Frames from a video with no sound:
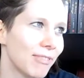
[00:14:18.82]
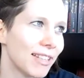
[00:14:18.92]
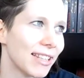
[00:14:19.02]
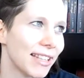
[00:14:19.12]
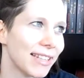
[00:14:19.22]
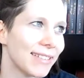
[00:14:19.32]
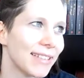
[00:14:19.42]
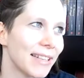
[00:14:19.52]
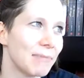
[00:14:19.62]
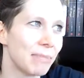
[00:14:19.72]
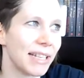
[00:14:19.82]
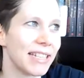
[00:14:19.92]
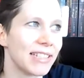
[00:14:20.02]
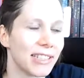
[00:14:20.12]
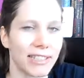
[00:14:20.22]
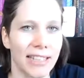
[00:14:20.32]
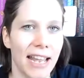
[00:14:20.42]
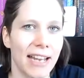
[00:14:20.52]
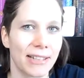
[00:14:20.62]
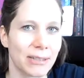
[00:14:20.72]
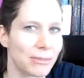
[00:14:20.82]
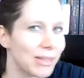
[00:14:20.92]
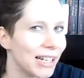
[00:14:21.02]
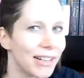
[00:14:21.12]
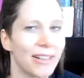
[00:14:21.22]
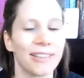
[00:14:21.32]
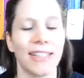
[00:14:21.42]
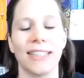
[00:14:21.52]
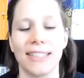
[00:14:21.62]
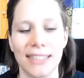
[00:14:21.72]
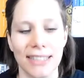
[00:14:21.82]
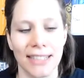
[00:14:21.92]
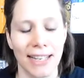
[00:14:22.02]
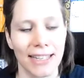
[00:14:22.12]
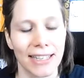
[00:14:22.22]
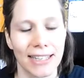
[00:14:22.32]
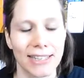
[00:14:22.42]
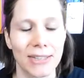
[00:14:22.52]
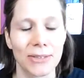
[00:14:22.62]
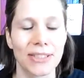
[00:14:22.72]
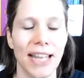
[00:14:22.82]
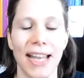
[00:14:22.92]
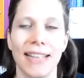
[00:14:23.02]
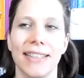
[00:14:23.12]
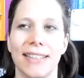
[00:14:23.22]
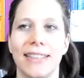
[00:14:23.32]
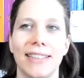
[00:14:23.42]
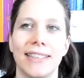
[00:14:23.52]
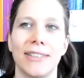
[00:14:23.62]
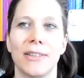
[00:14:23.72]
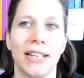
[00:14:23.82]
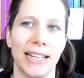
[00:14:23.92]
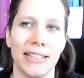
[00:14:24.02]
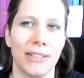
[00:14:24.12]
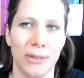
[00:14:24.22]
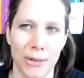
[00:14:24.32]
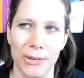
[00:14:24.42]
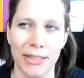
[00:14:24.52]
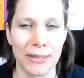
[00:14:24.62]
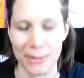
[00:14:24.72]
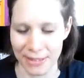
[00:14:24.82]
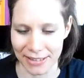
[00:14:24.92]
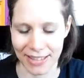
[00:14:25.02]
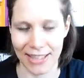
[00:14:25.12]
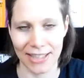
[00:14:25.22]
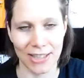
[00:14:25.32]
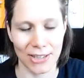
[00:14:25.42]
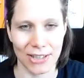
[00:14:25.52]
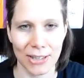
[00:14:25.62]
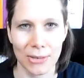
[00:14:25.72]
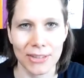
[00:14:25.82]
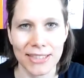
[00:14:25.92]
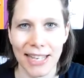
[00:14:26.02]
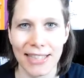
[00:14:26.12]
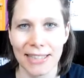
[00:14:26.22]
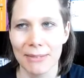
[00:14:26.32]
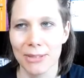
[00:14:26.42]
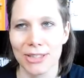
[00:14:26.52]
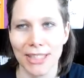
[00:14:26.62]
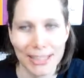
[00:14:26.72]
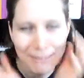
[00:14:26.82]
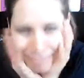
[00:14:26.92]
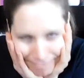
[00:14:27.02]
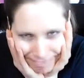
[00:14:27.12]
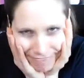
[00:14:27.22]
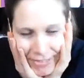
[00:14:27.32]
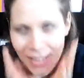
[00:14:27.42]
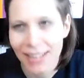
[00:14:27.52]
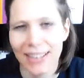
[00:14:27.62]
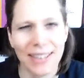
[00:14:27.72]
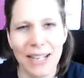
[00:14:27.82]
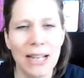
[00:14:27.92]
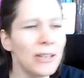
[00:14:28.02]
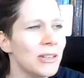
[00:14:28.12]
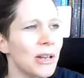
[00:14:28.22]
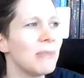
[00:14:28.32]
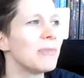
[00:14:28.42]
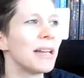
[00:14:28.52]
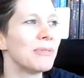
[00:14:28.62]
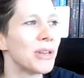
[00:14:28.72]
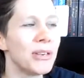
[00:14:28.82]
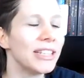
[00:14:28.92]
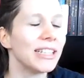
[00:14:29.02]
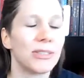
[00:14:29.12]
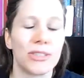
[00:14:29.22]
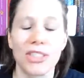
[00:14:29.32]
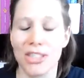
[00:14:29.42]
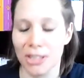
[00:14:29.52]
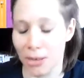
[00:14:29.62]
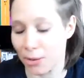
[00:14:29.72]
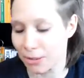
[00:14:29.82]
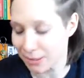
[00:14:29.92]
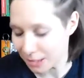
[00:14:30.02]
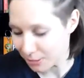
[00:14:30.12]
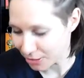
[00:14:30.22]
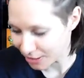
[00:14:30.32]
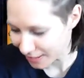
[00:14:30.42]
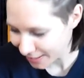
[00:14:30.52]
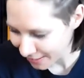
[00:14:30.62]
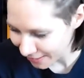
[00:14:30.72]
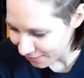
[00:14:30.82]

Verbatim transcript: It's like he plays another character, but I can't unsee, and he's so sad, and he's not getting the girl he wants, and it's just so sad, and I'm just like, I don't know, I'm, I'm turning into such a girl when I watch this.